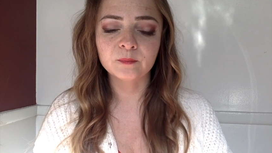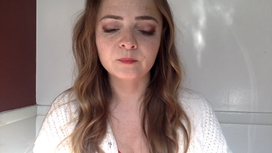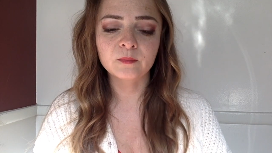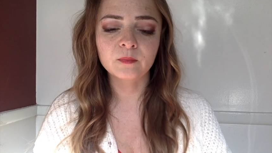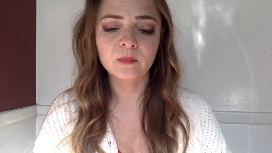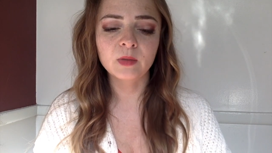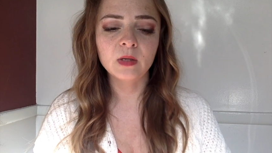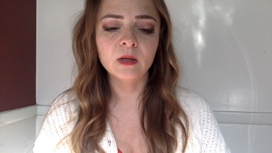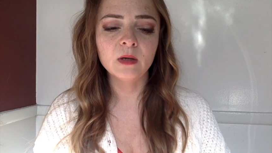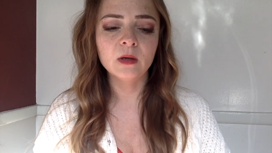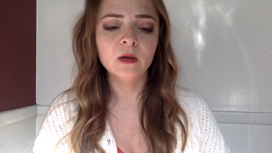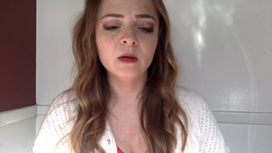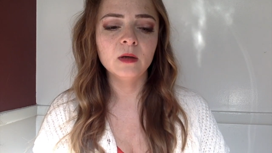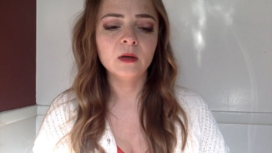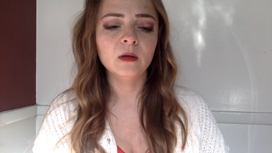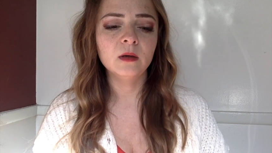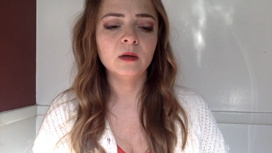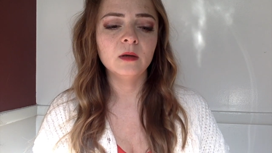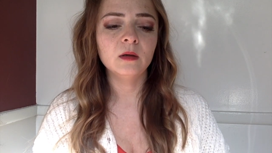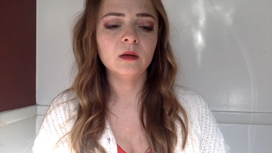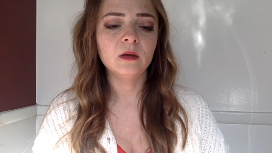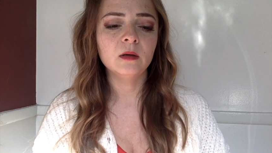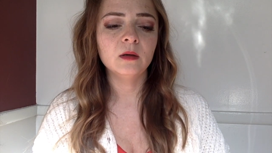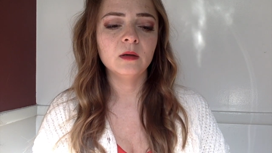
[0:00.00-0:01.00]

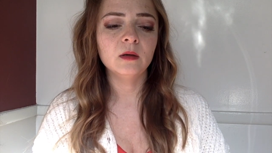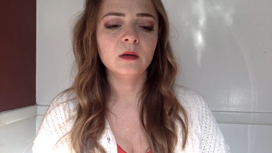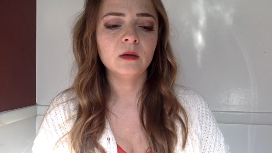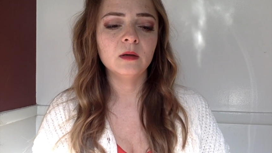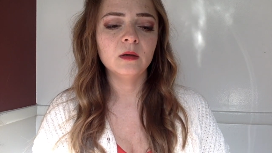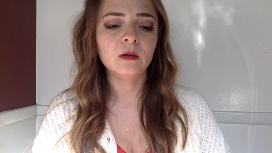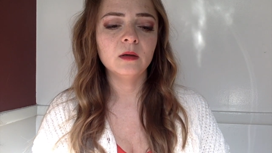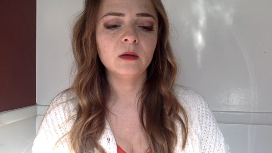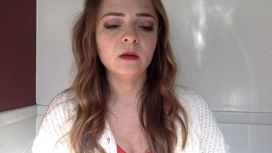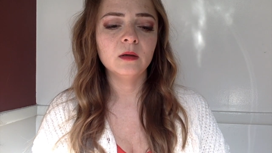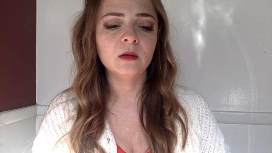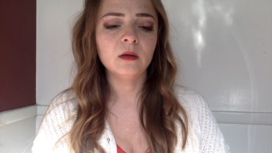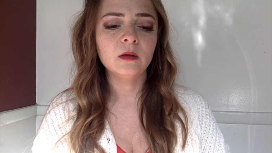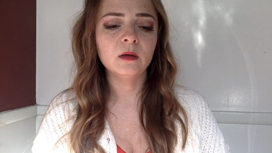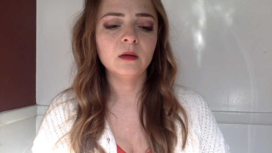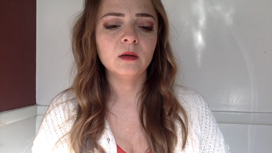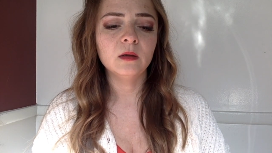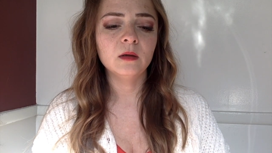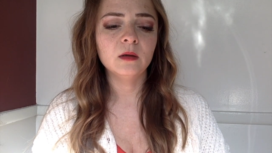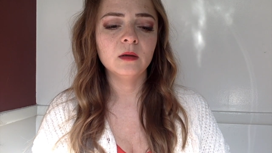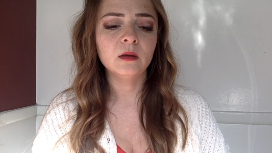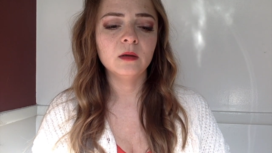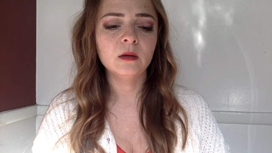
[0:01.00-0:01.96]
Nobody speaks.